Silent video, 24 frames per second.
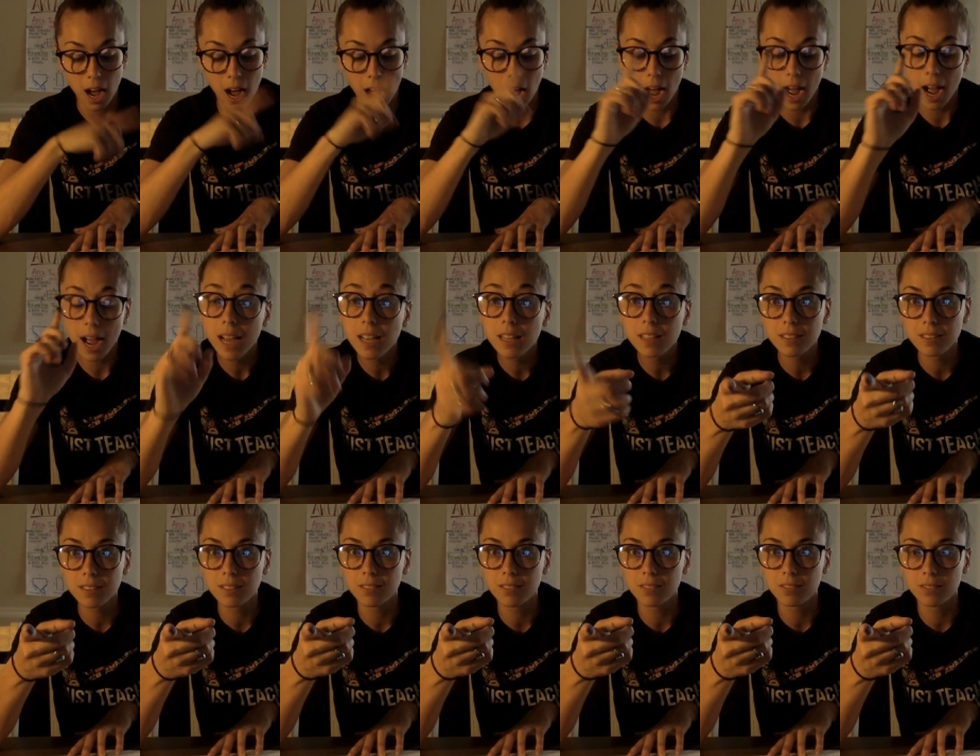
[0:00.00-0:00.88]

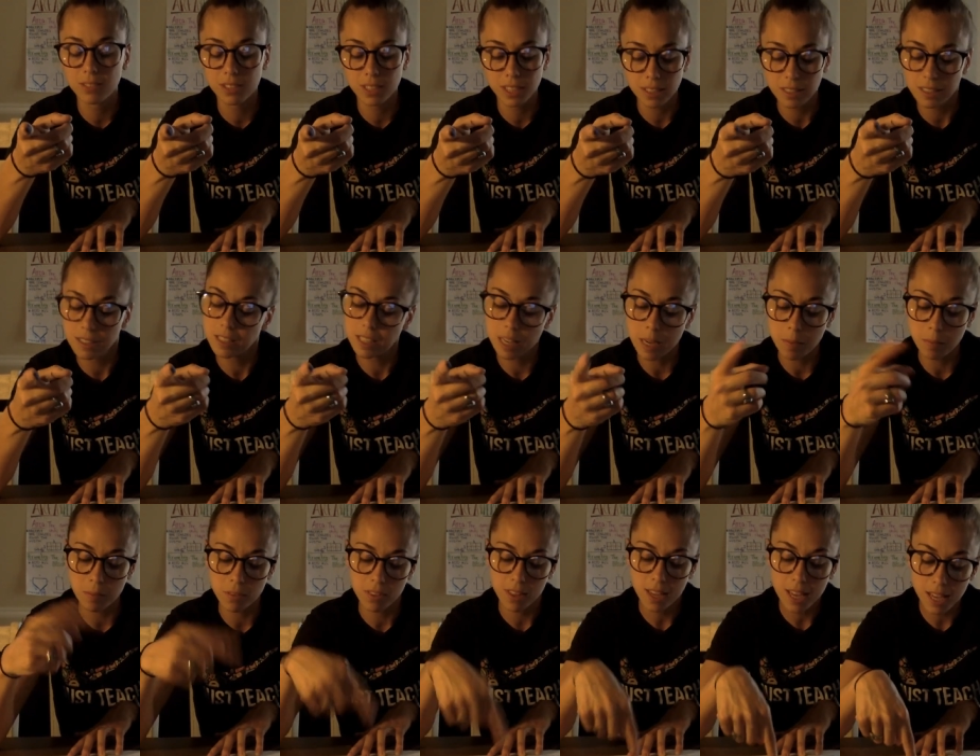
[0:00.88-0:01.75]
I said the same
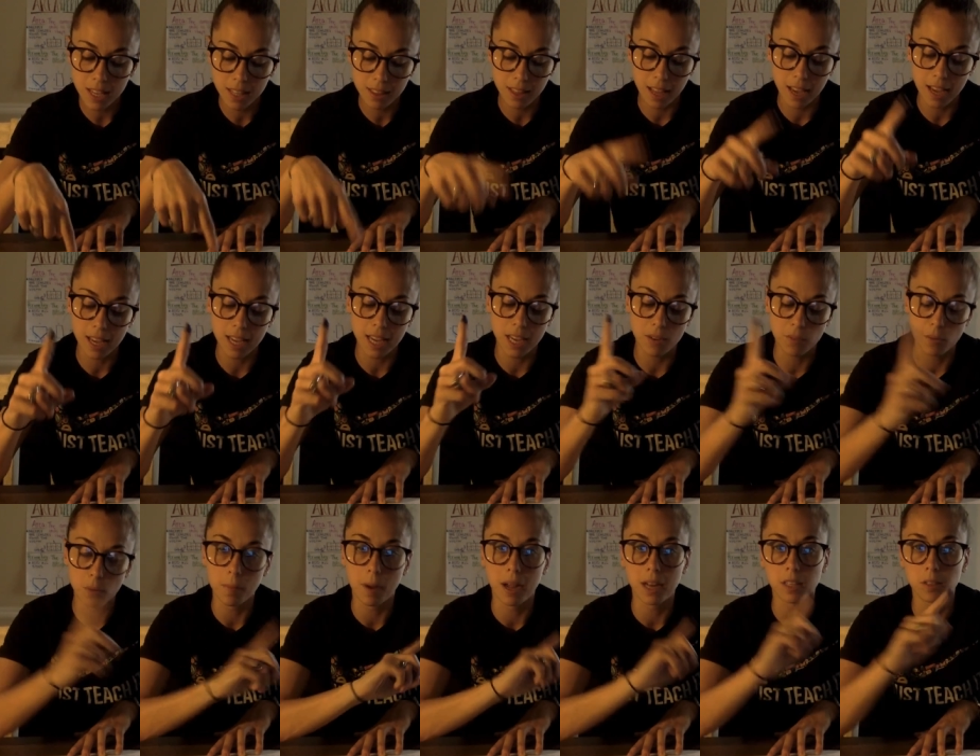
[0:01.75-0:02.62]
thing that it
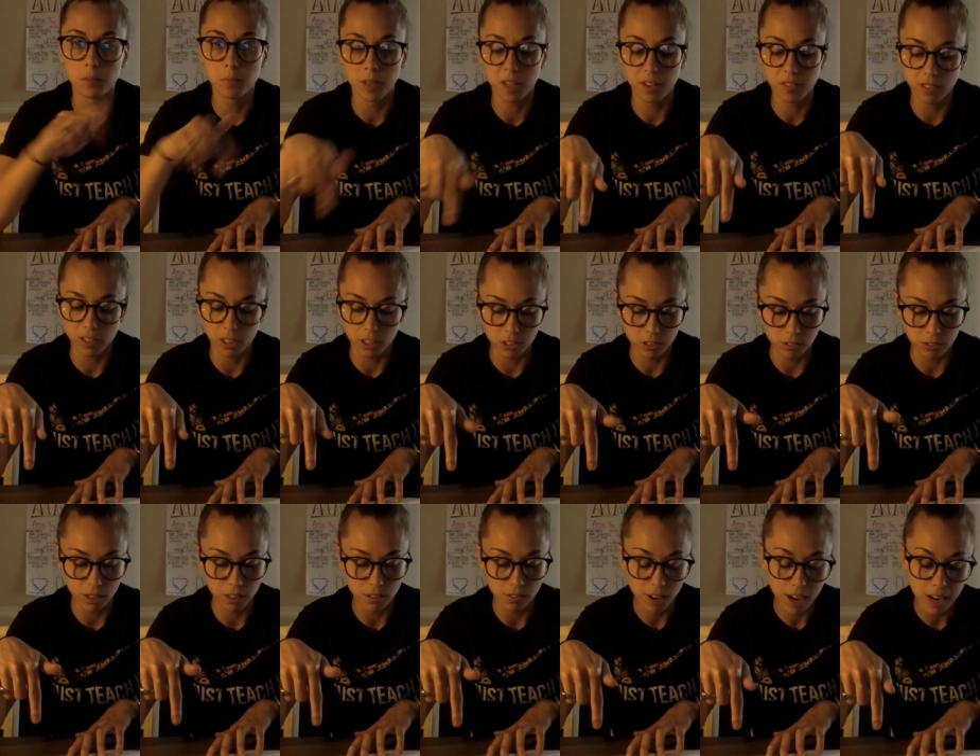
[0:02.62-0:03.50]
reminded me of Little
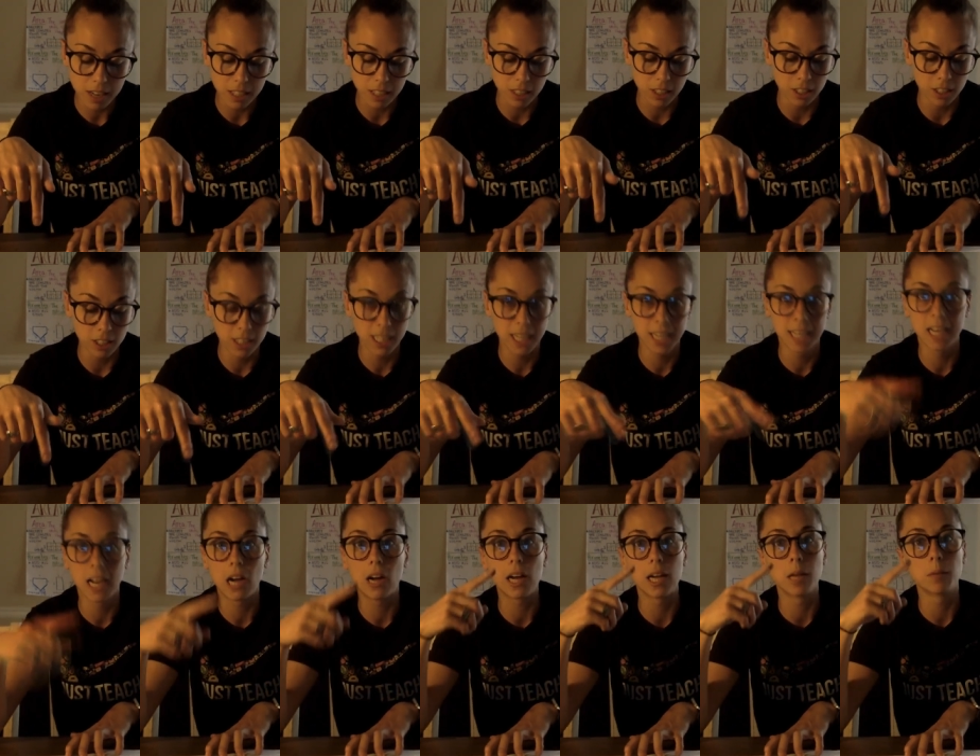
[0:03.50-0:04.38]
Red Riding Hood, and
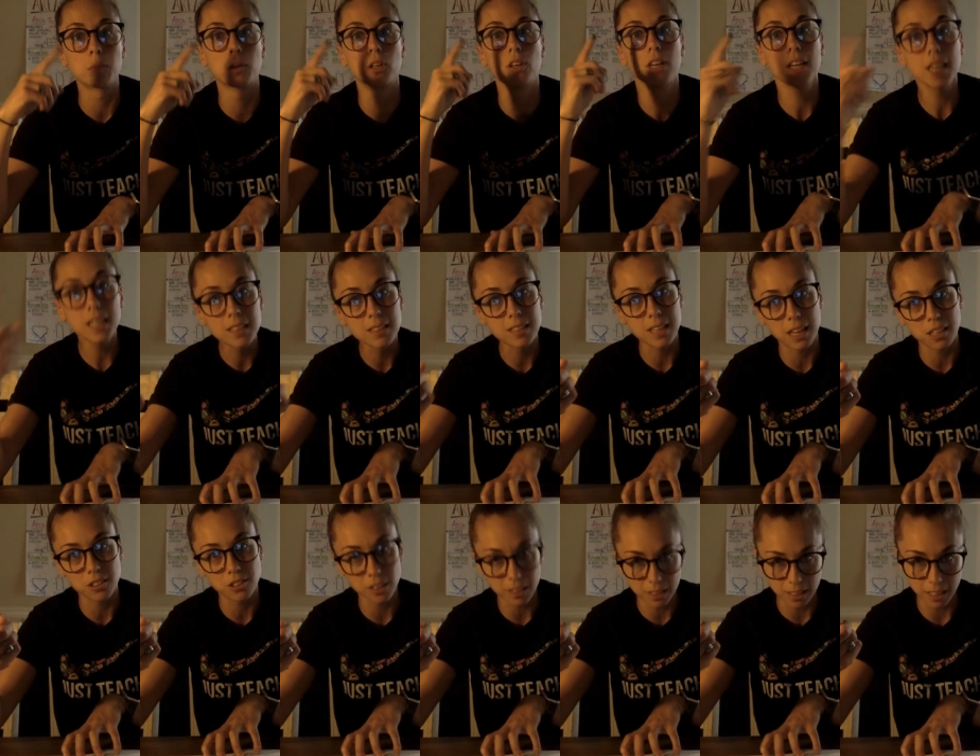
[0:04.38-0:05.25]
now Anne Marie is
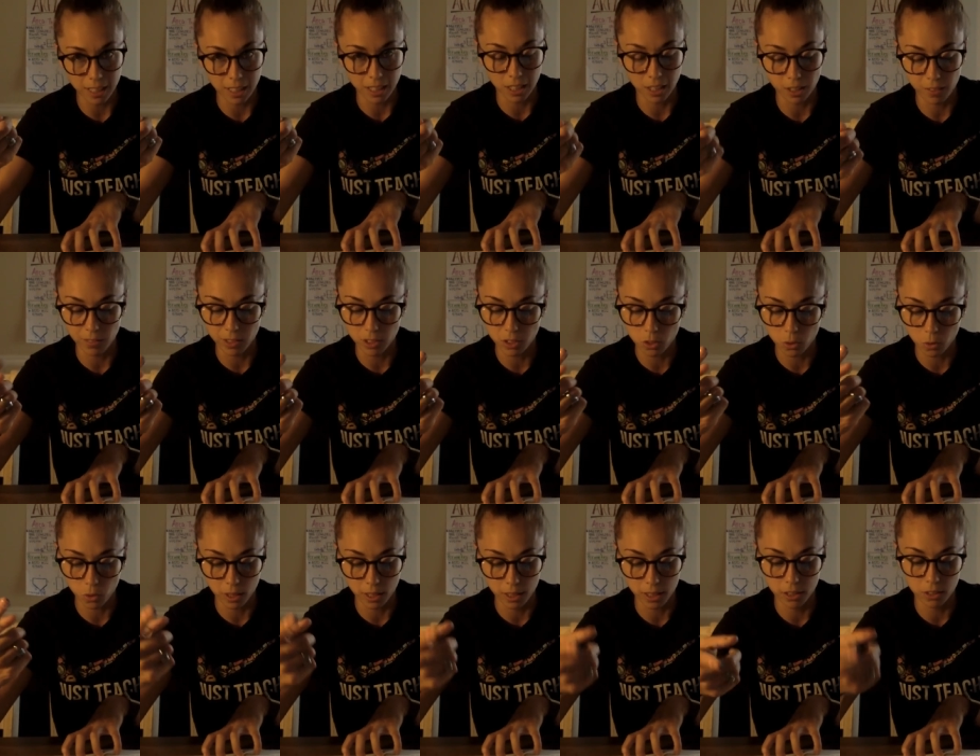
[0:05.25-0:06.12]
actually thinking of the
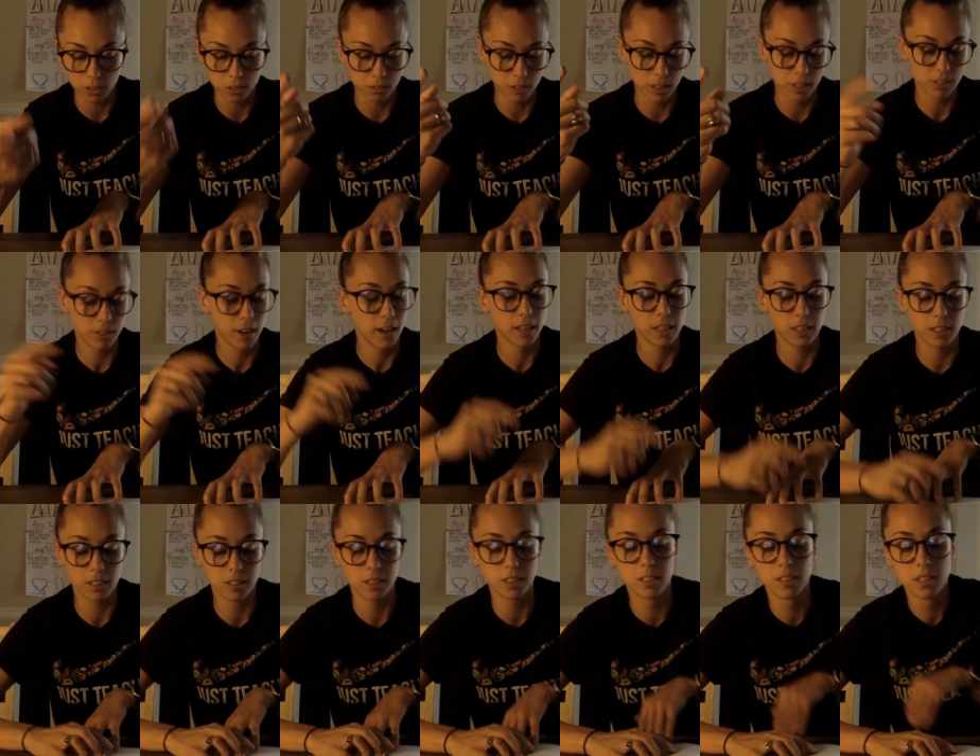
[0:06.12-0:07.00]
story Little Red Riding
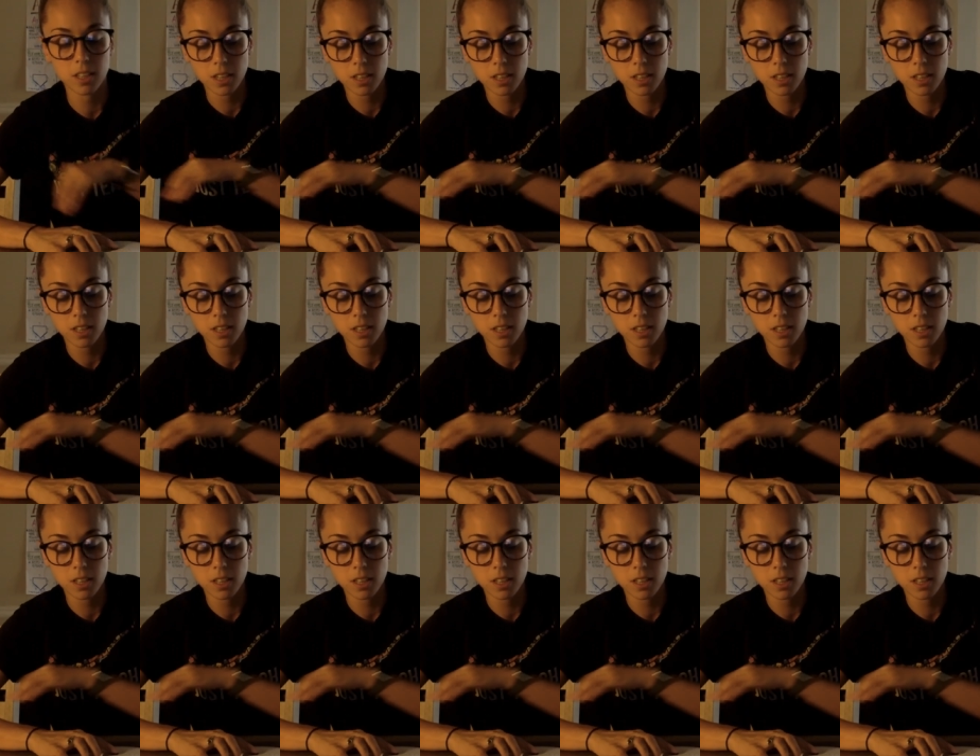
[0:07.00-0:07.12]
Hood.